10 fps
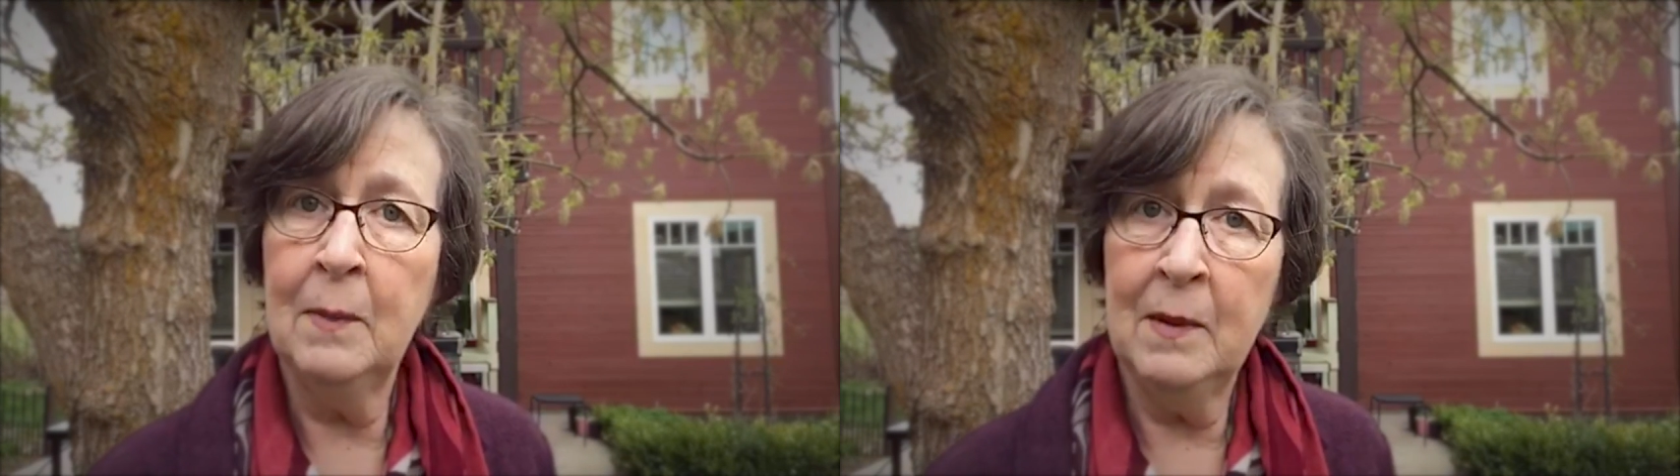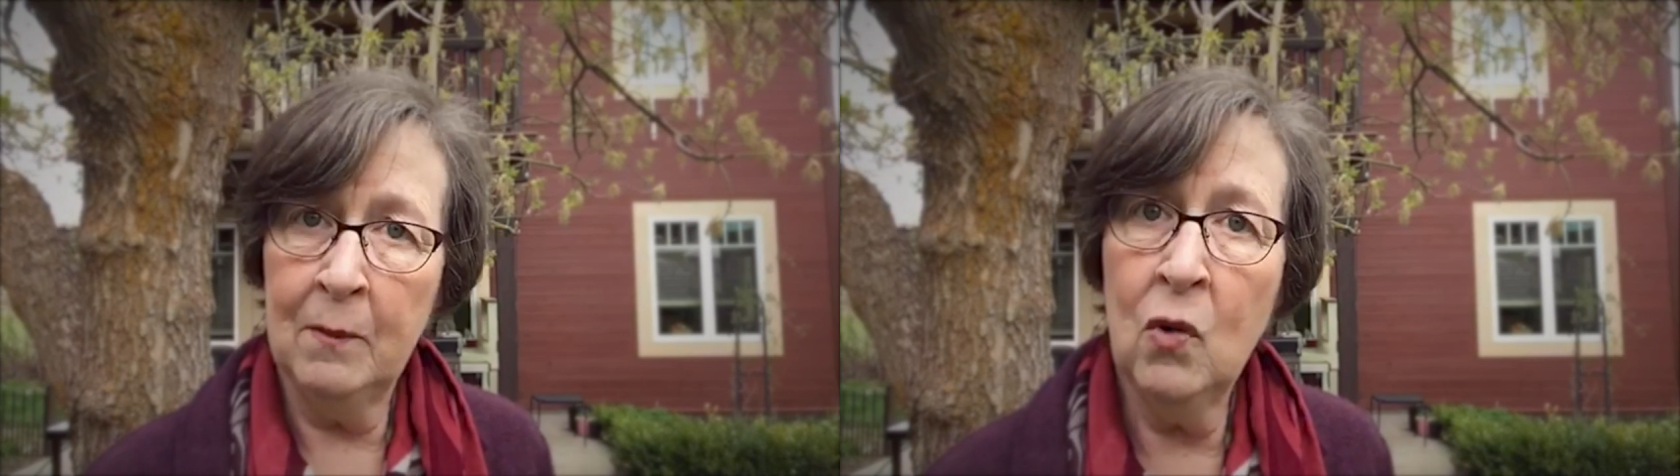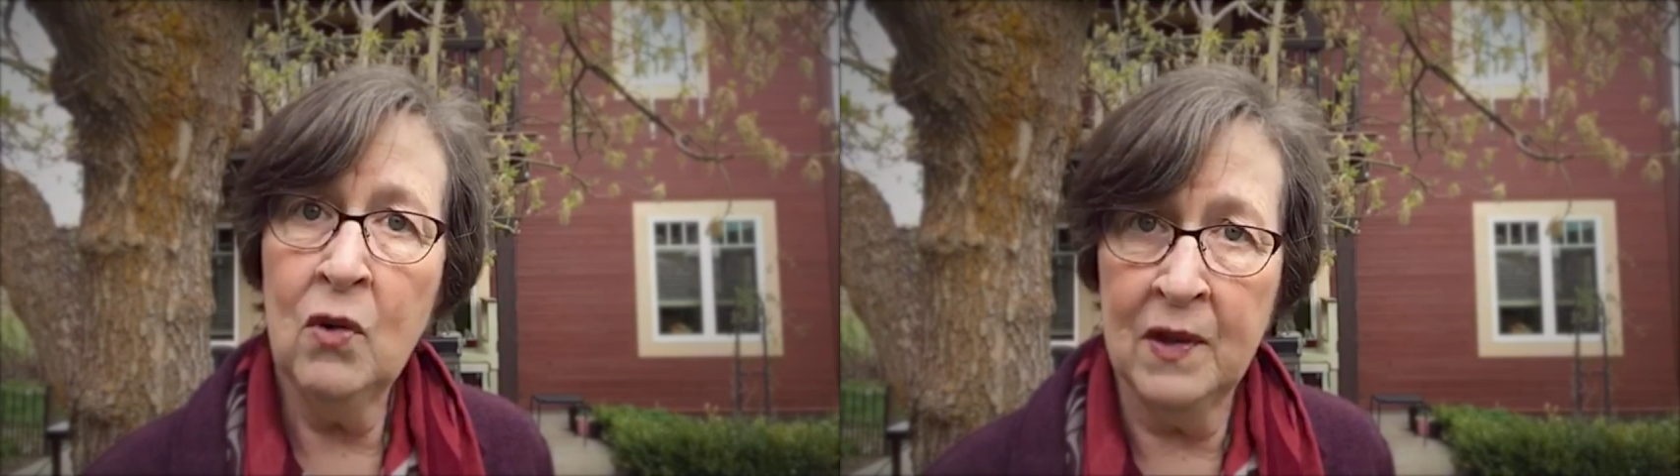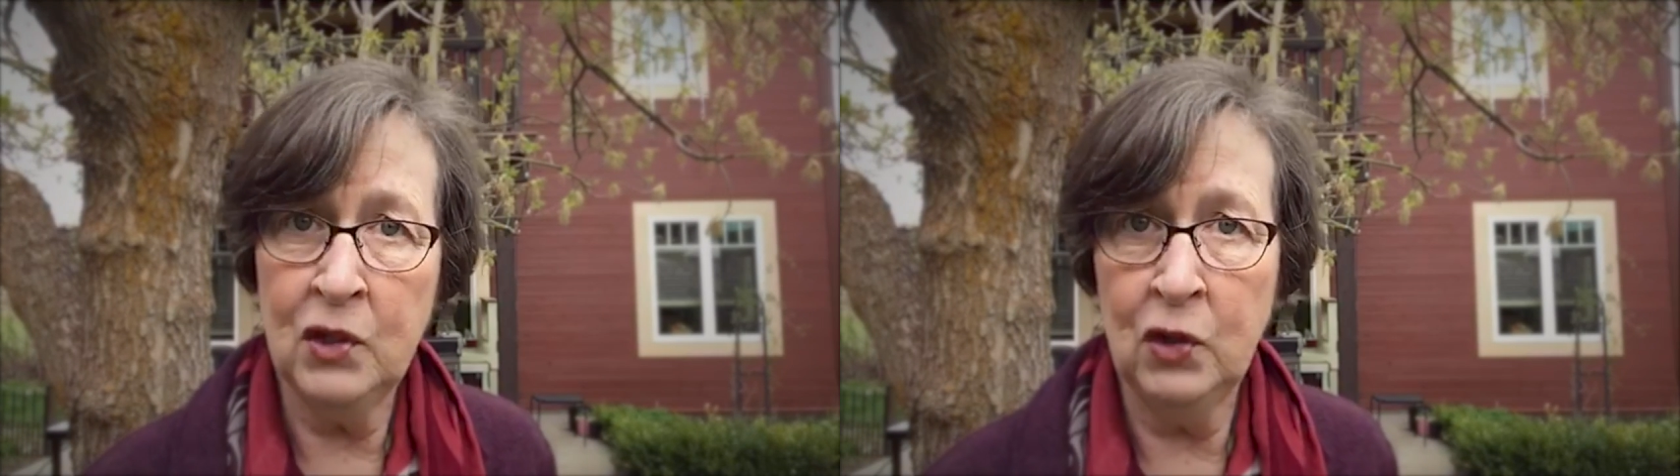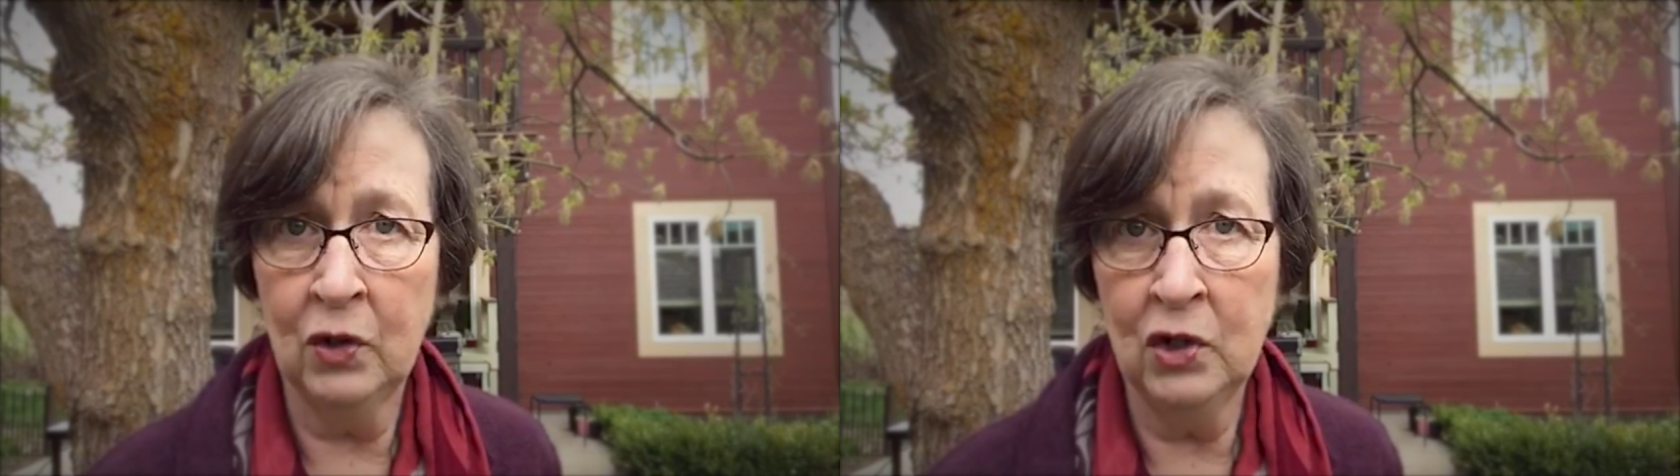bit more
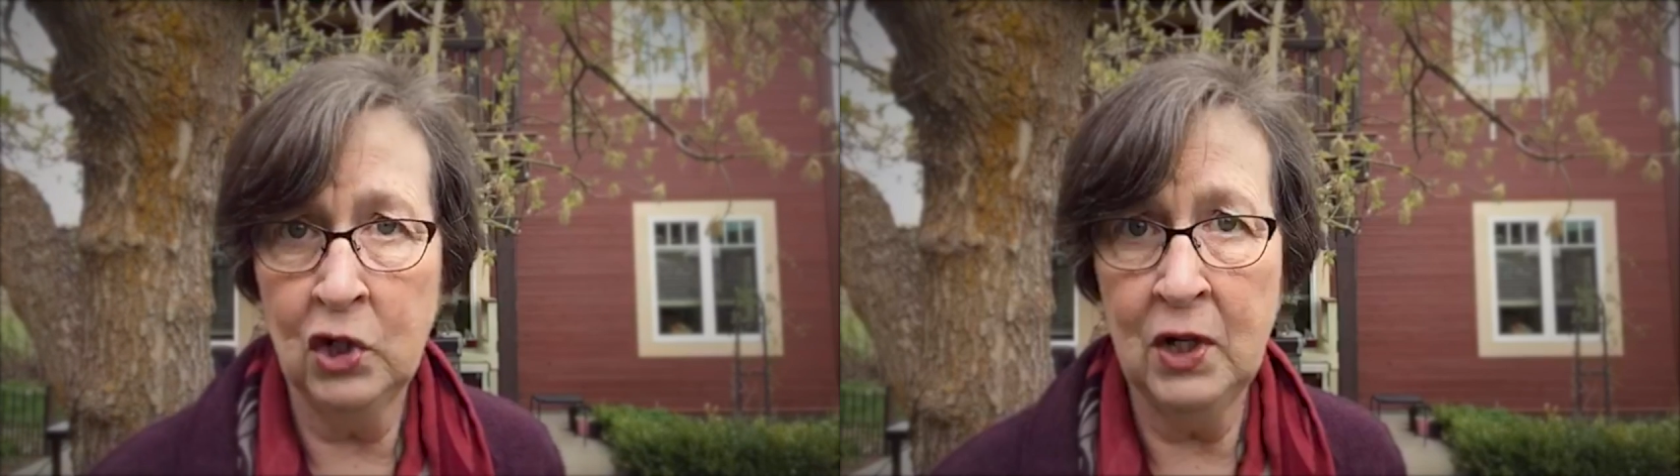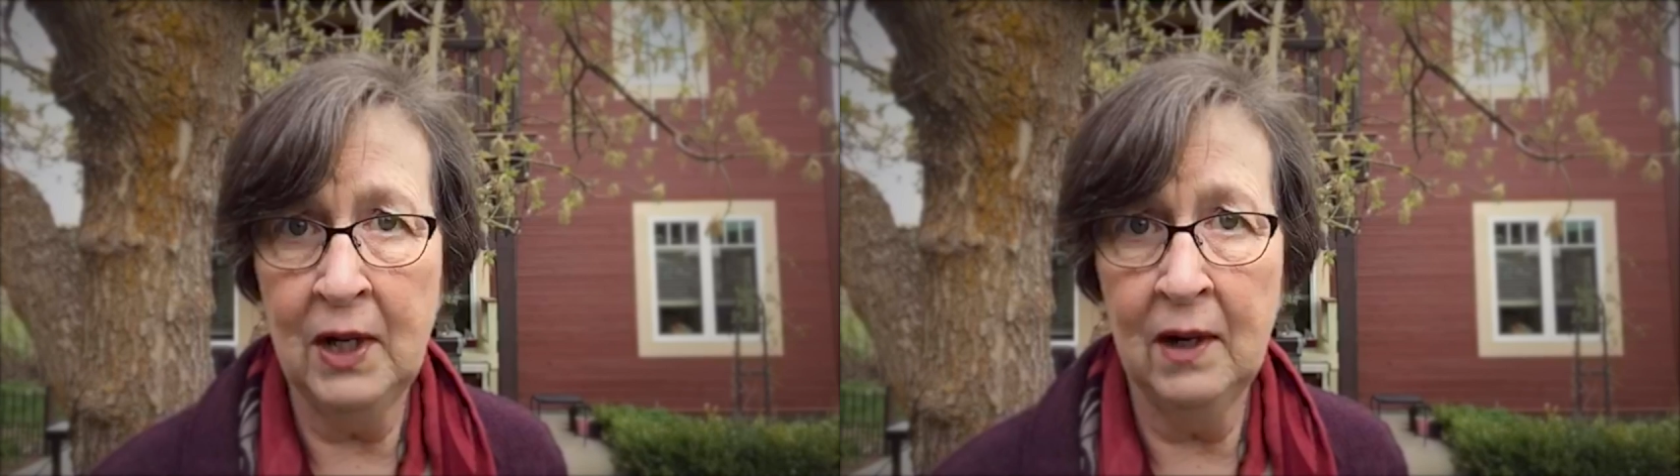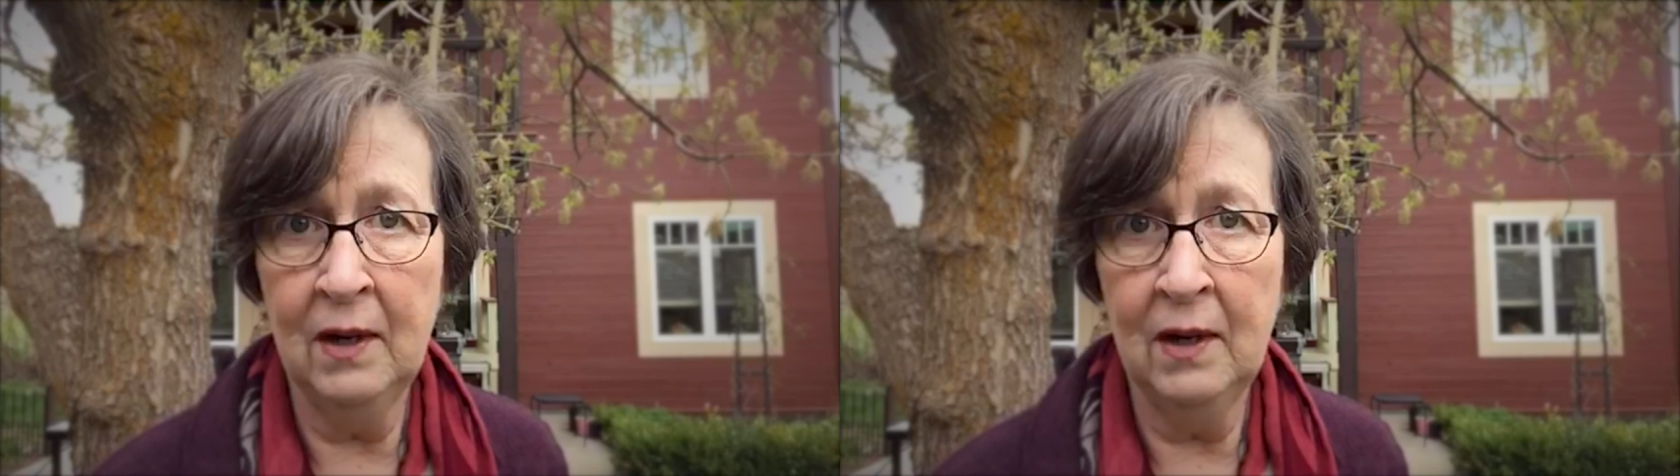that you can share,